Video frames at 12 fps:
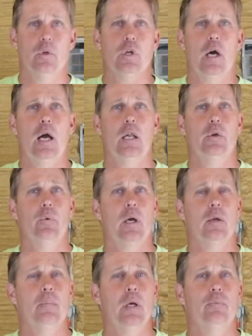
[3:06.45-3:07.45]
which I highly
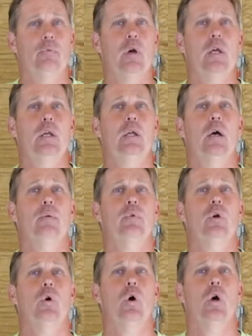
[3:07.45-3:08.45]
recommend for any of
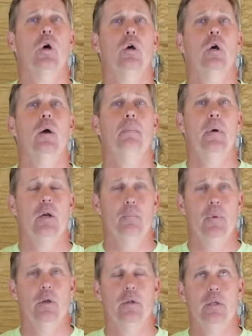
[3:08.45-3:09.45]
your metal
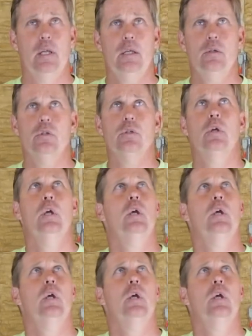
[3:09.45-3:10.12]
building needs.